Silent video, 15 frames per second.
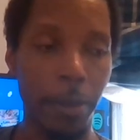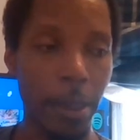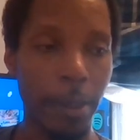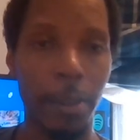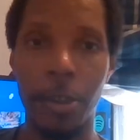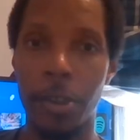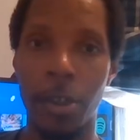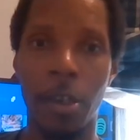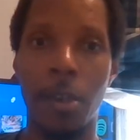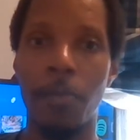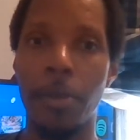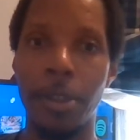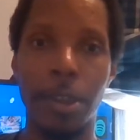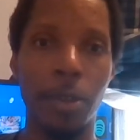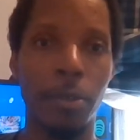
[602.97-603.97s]
protected
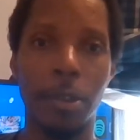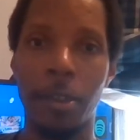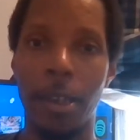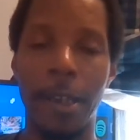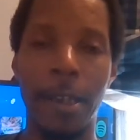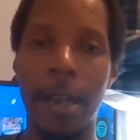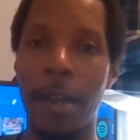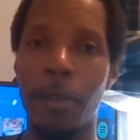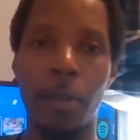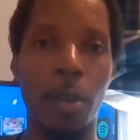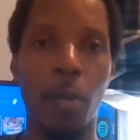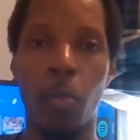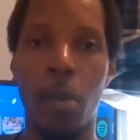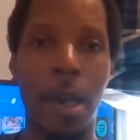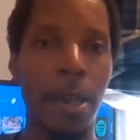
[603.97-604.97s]
John, but she was like, I
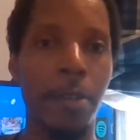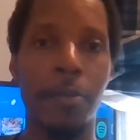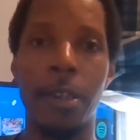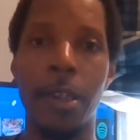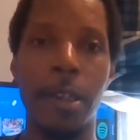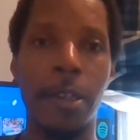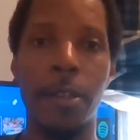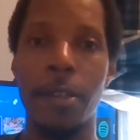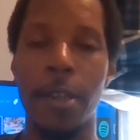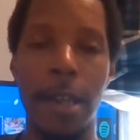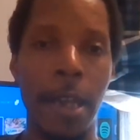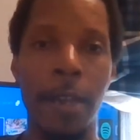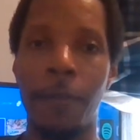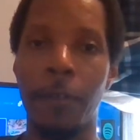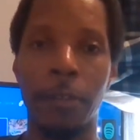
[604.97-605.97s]
don't know why you did
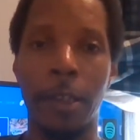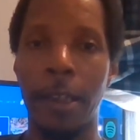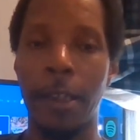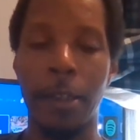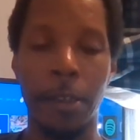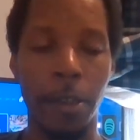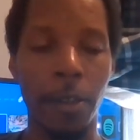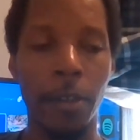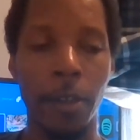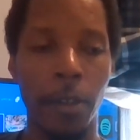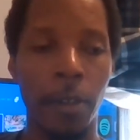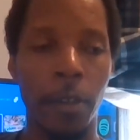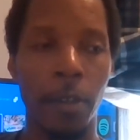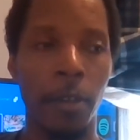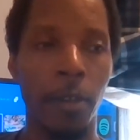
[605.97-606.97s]
Ava, like,
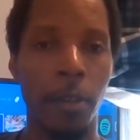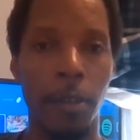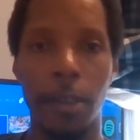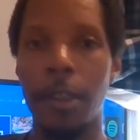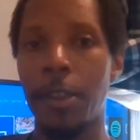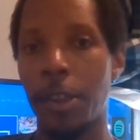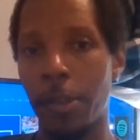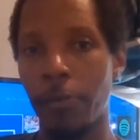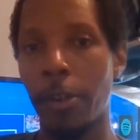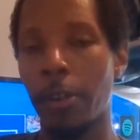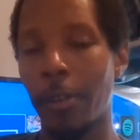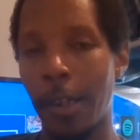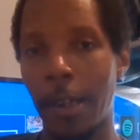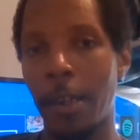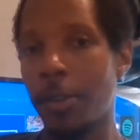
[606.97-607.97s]
and she
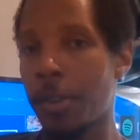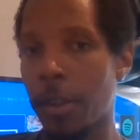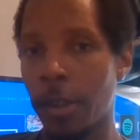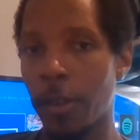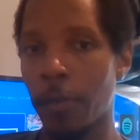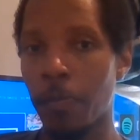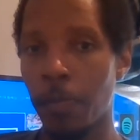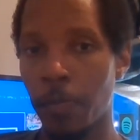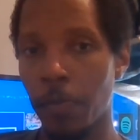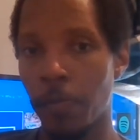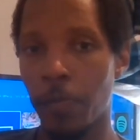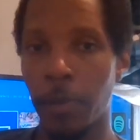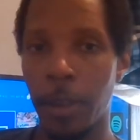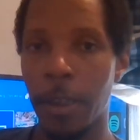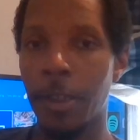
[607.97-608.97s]
realized, you know,
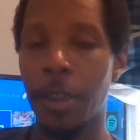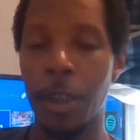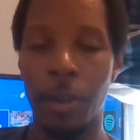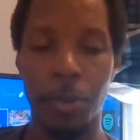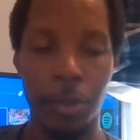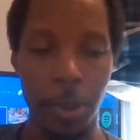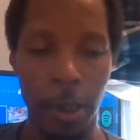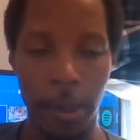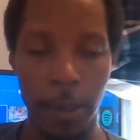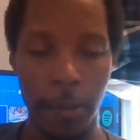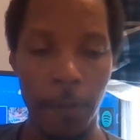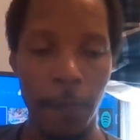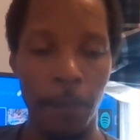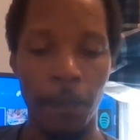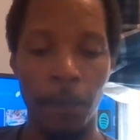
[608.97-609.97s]
they said her
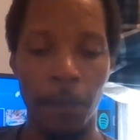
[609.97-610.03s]
son.